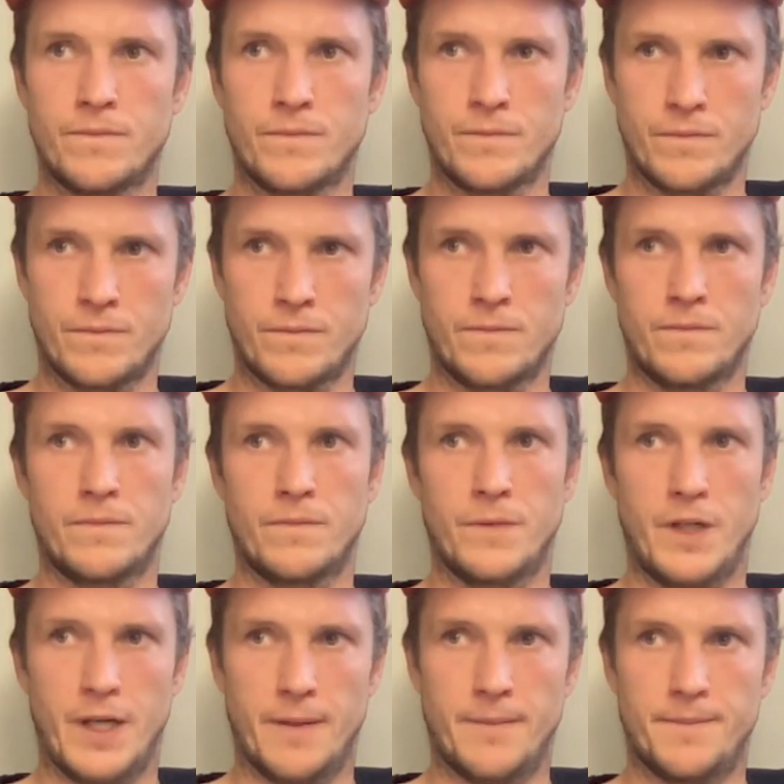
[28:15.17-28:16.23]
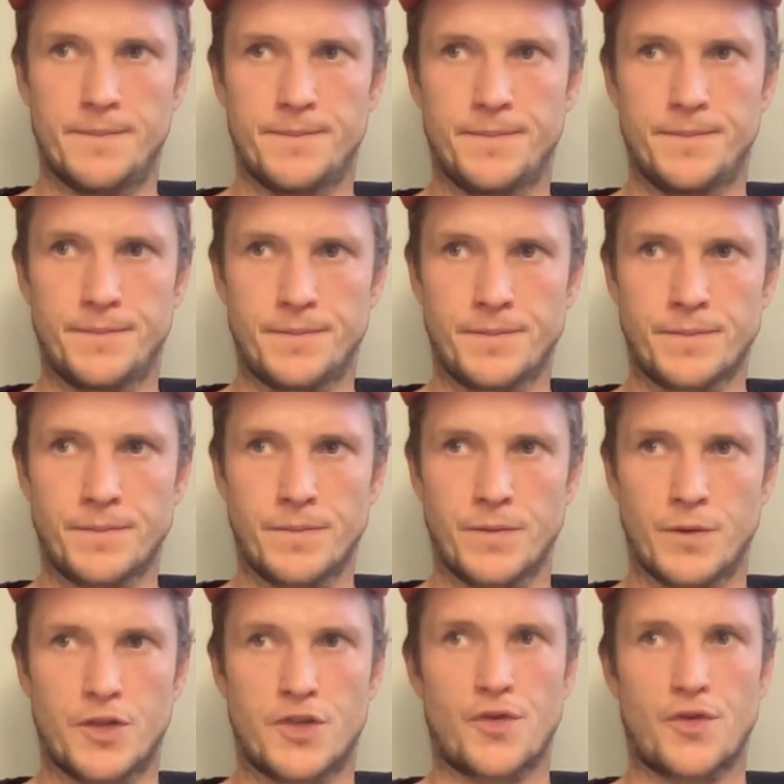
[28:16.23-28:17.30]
much worse shape than they thought it was in.